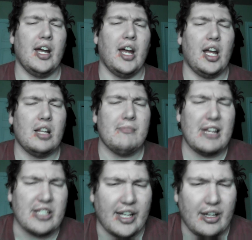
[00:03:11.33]

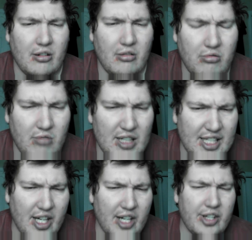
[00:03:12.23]
Elementa was
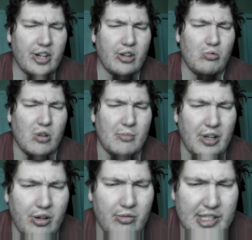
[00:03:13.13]
an unknown
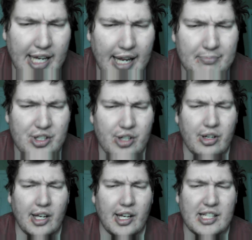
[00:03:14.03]
woman who was
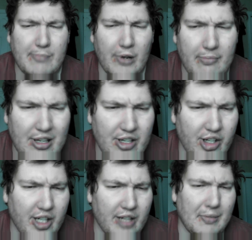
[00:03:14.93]
captured and experimented
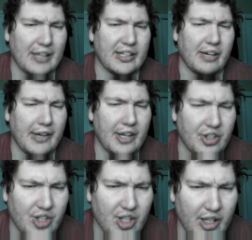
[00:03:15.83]
on by
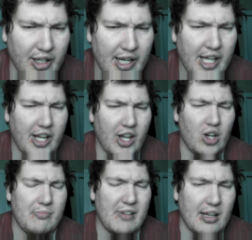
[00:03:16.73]
Tyrannotaur
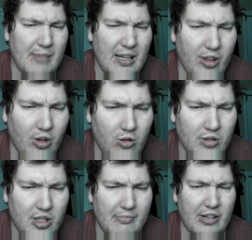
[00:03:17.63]
into becoming the
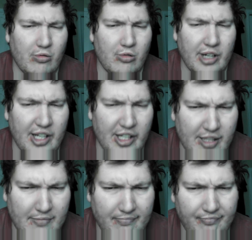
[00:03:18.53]
ultimate
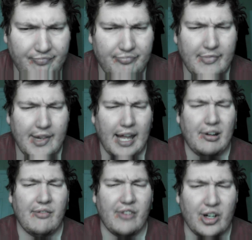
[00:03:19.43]
organism.
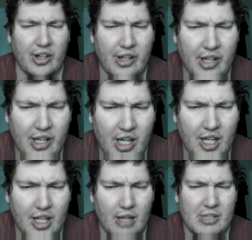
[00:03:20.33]
However,
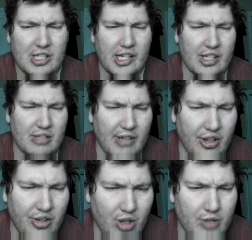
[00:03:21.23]
the machines went
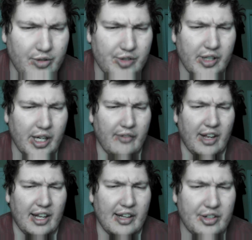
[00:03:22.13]
into overdrive
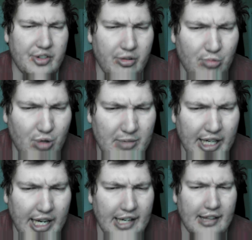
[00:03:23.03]
and led to the woman
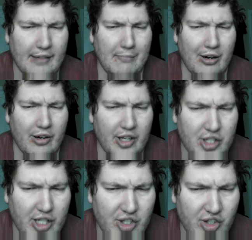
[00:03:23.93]
gaining the power to
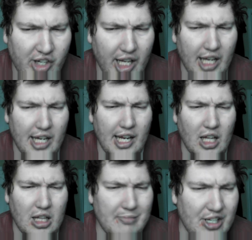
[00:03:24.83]
change into any
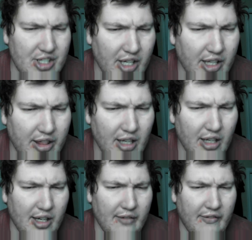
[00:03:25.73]
element she could
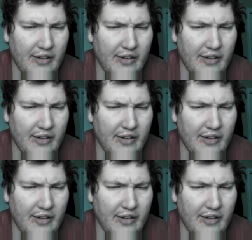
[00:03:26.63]
think of,